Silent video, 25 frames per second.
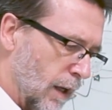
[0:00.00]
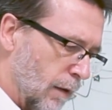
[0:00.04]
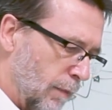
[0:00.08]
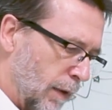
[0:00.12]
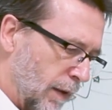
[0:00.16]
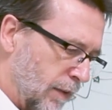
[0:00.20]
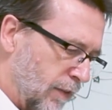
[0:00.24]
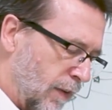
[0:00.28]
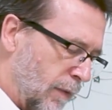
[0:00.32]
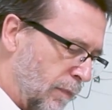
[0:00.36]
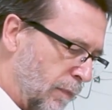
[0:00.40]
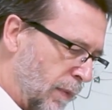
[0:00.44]

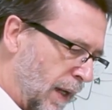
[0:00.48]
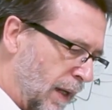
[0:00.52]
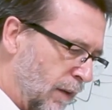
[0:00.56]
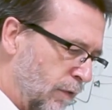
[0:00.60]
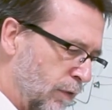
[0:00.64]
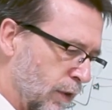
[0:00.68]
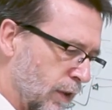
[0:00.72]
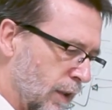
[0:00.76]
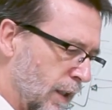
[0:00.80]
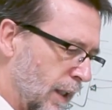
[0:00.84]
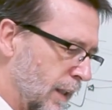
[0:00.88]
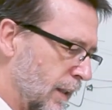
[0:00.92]
but we pay
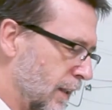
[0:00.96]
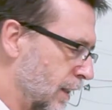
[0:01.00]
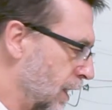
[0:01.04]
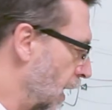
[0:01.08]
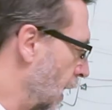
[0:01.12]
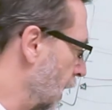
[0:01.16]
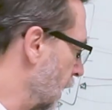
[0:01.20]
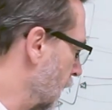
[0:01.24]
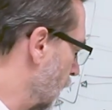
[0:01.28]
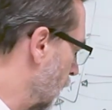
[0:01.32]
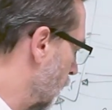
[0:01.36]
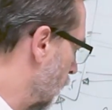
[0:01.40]
for the
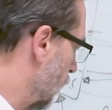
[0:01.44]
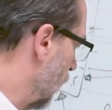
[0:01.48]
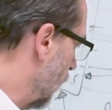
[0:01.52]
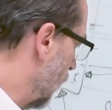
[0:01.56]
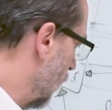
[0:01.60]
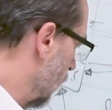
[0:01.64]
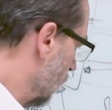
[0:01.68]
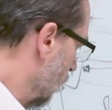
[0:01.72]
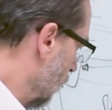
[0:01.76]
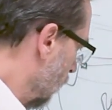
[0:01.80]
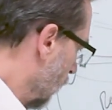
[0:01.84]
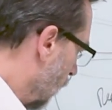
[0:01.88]
entire
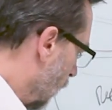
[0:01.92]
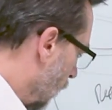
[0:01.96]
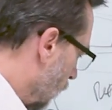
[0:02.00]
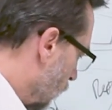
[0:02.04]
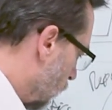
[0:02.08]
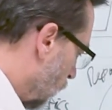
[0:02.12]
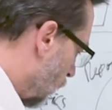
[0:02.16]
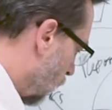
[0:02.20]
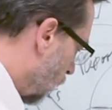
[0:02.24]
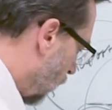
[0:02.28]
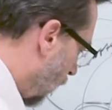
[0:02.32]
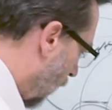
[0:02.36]
year.
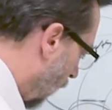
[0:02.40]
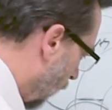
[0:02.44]
So you